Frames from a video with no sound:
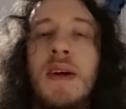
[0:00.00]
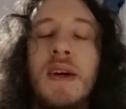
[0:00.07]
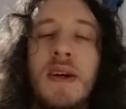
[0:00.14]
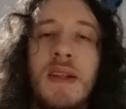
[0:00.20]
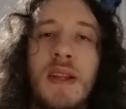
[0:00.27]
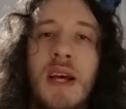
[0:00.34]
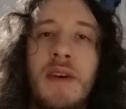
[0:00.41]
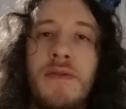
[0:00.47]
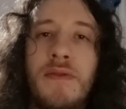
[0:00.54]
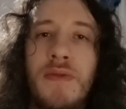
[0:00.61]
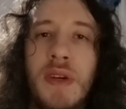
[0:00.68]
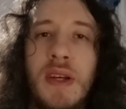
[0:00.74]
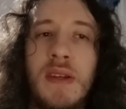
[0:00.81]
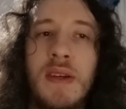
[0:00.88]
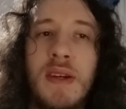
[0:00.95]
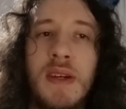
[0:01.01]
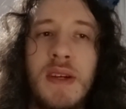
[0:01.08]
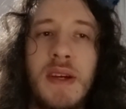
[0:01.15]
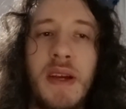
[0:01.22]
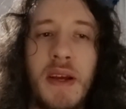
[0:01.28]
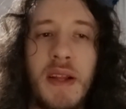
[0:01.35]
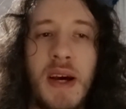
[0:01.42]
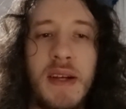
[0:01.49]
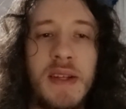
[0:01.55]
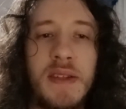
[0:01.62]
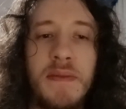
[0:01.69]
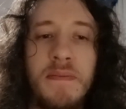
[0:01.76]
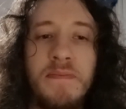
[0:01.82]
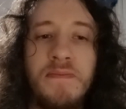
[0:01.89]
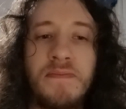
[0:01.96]
a left-wing inclined.
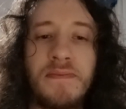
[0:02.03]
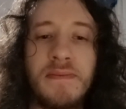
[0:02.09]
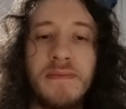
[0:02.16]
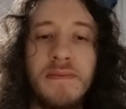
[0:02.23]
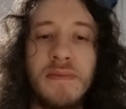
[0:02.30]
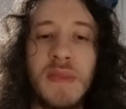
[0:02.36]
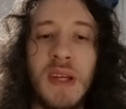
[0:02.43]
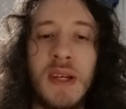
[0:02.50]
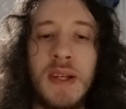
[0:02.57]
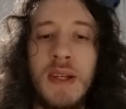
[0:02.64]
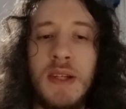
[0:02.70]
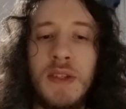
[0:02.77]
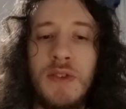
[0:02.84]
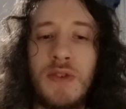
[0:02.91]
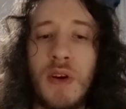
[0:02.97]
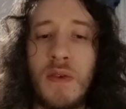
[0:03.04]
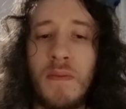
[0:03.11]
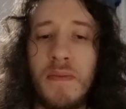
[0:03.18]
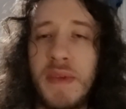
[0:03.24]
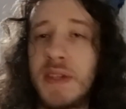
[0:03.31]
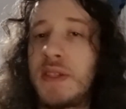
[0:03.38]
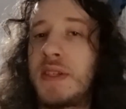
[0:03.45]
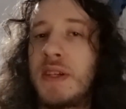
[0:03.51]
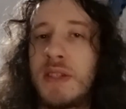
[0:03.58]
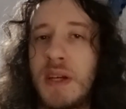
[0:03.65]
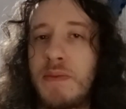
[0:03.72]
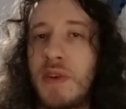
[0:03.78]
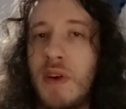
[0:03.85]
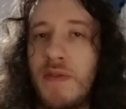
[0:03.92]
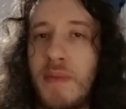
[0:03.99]
So this is the
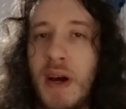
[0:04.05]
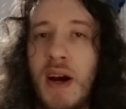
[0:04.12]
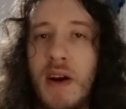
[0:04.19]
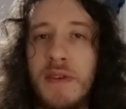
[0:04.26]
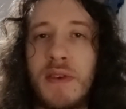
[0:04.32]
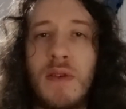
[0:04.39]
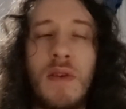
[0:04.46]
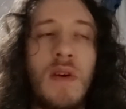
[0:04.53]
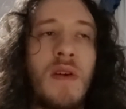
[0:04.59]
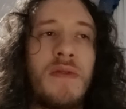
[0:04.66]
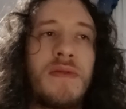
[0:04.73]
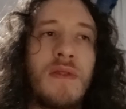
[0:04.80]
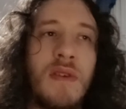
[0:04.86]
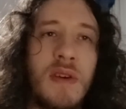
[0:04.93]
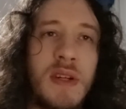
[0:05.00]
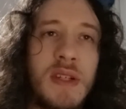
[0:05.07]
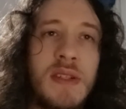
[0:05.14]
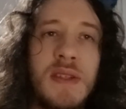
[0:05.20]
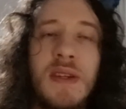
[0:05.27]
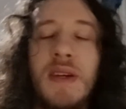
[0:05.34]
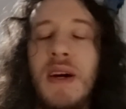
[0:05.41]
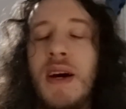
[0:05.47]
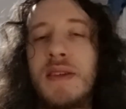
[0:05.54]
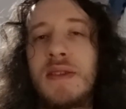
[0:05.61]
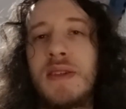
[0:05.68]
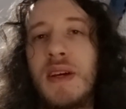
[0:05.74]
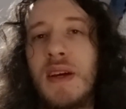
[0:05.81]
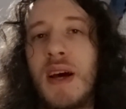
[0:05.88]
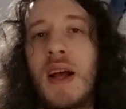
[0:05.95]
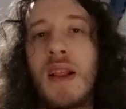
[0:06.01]
summary of my article. Of course, I
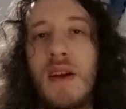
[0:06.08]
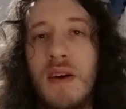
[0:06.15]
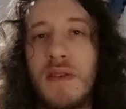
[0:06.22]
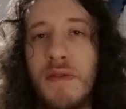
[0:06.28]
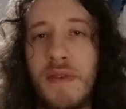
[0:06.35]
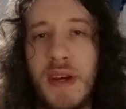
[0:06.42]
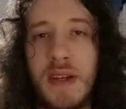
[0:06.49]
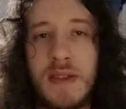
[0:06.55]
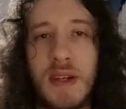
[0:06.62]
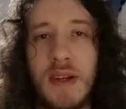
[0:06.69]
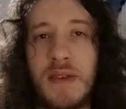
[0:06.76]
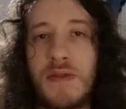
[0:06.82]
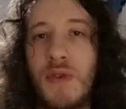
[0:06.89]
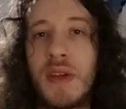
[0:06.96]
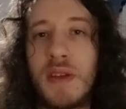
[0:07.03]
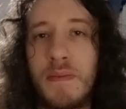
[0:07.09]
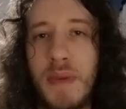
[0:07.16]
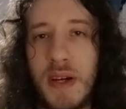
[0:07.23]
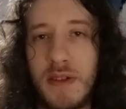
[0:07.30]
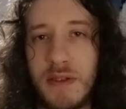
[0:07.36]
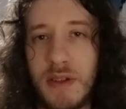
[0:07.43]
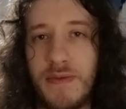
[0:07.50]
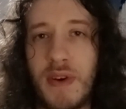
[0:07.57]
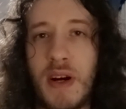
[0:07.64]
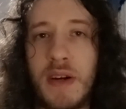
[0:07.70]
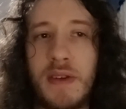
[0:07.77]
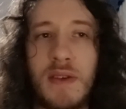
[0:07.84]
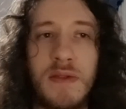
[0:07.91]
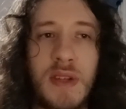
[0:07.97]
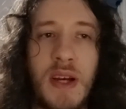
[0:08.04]
say a lot of things. I have 20 pages of
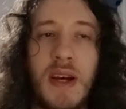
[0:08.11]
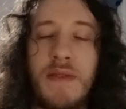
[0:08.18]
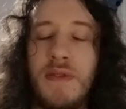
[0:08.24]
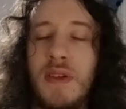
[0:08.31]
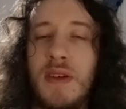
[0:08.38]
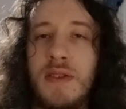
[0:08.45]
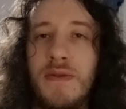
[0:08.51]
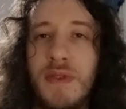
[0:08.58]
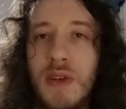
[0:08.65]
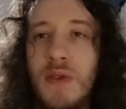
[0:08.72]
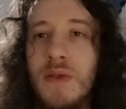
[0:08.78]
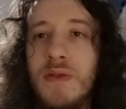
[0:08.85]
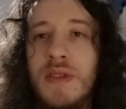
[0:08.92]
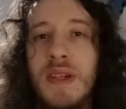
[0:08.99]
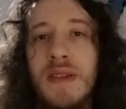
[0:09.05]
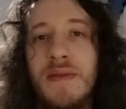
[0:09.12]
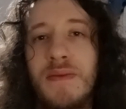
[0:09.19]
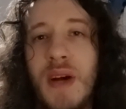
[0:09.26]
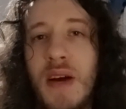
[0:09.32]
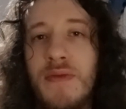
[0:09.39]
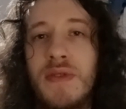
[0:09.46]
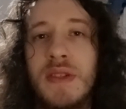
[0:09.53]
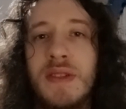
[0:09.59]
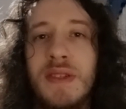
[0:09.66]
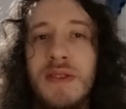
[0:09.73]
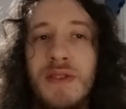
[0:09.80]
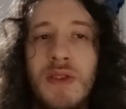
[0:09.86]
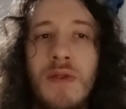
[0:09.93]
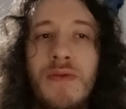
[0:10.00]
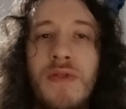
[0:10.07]
articles. I have lots of notes and reference and
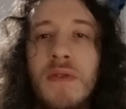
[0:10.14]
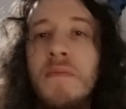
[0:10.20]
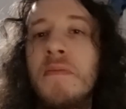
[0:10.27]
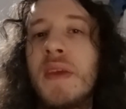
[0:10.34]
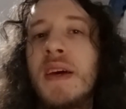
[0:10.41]
so forth.